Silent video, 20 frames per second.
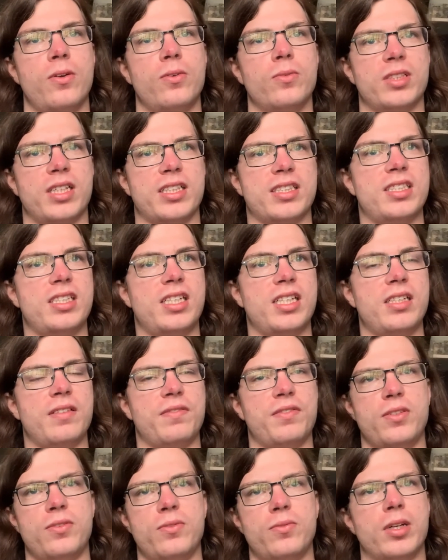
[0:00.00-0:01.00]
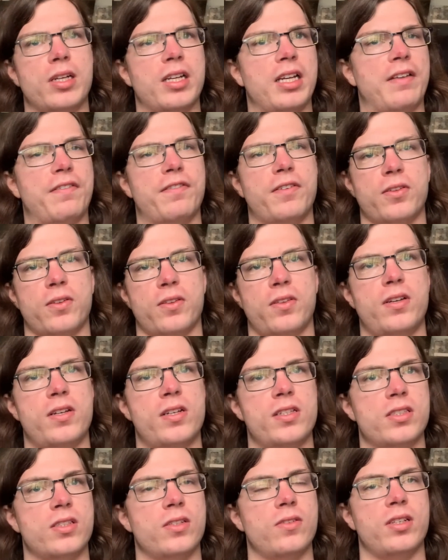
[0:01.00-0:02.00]
With that said, if you want any further
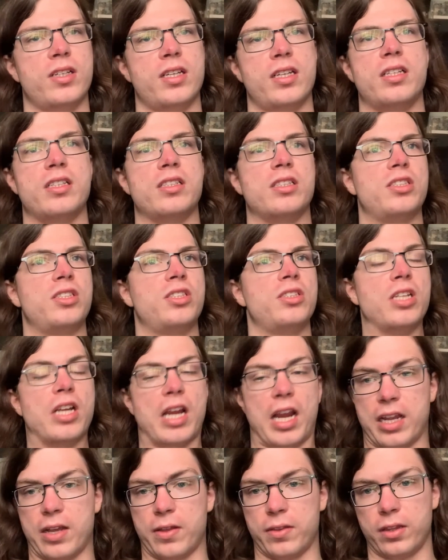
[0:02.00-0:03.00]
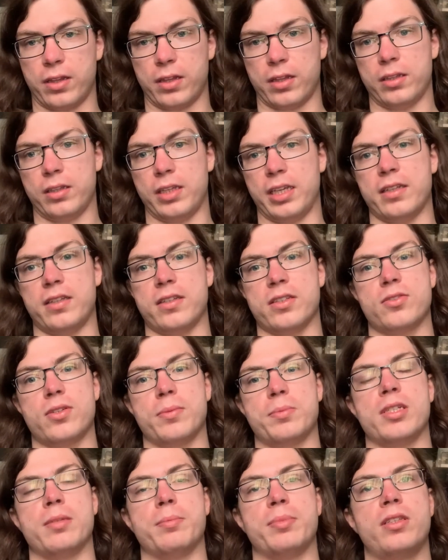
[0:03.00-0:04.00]
thoughts, go ahead and check out the link in the
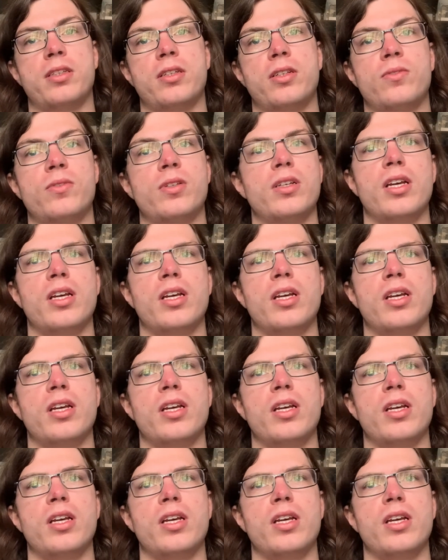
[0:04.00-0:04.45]
description below.